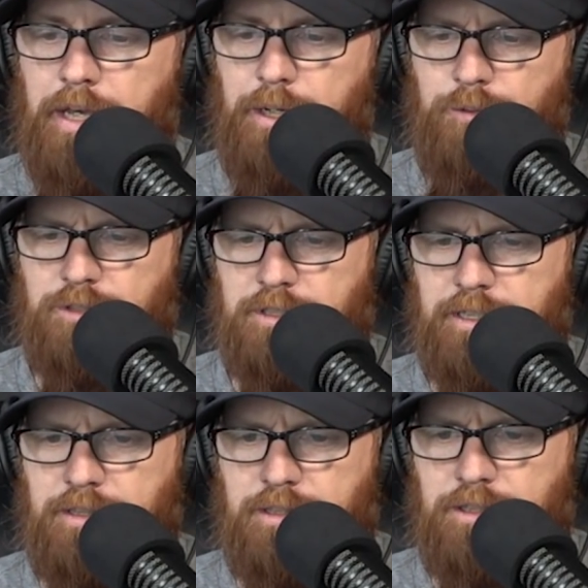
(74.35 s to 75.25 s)
And it was
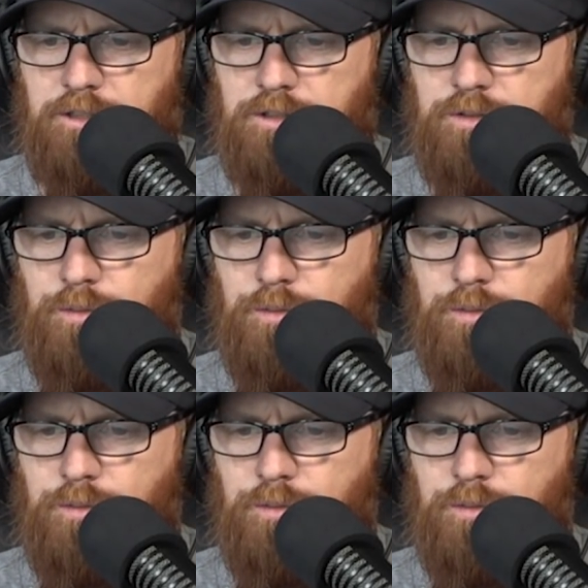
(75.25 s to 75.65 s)
like this